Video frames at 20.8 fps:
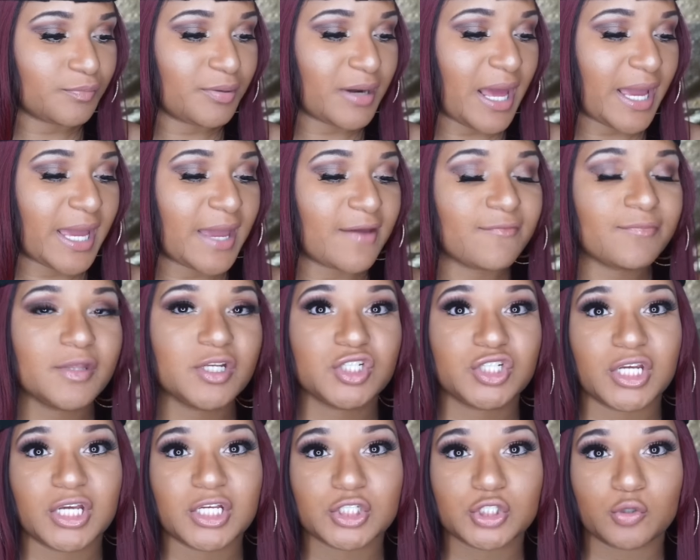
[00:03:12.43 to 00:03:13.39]
But I gave him the
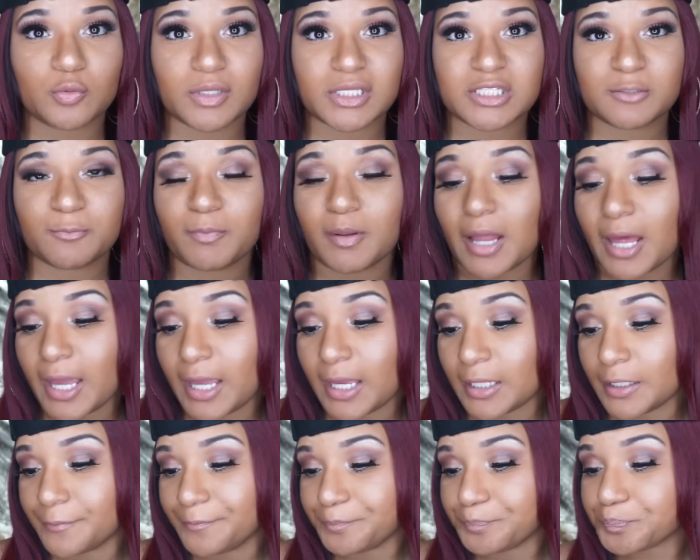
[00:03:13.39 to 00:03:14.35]
chance to
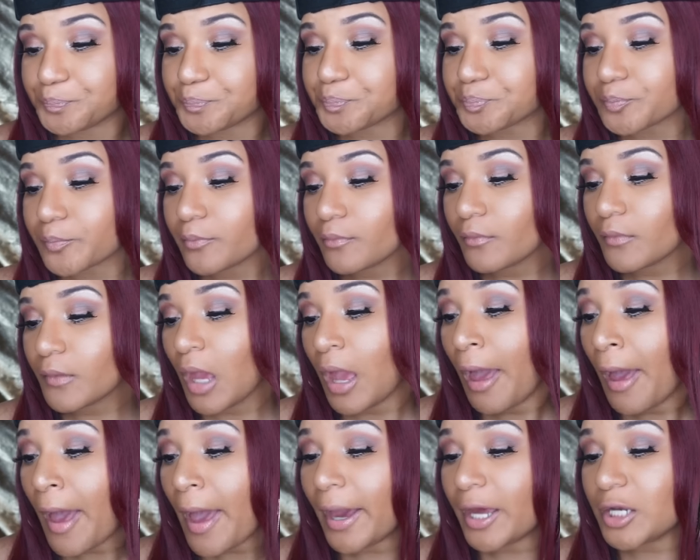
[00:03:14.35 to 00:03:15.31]
explain
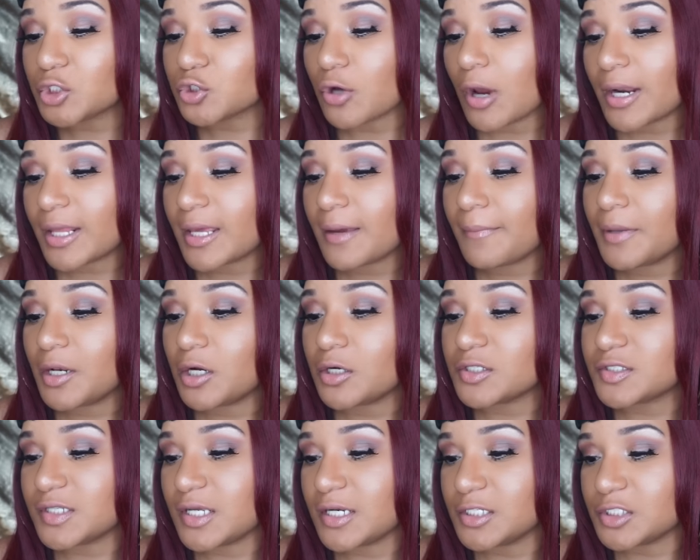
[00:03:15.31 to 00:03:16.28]
and try to get me to
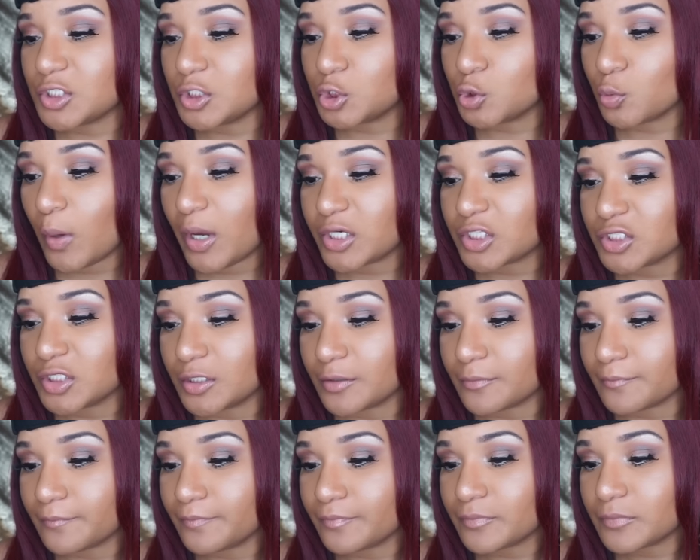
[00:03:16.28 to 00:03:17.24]
understand the
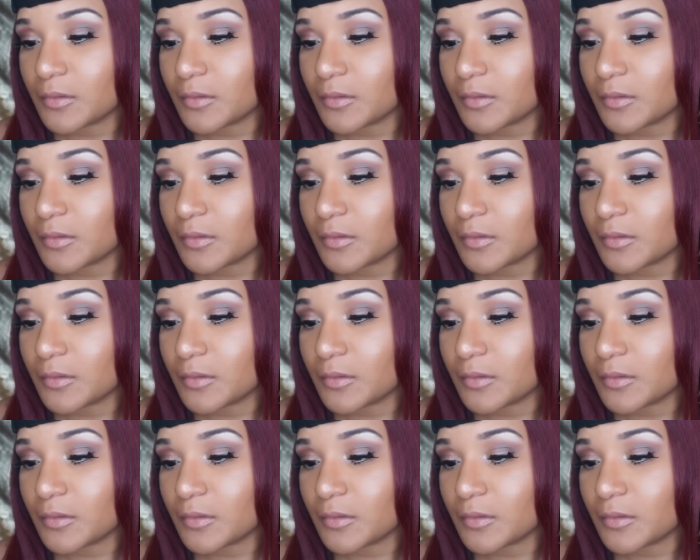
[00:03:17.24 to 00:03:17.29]
situation.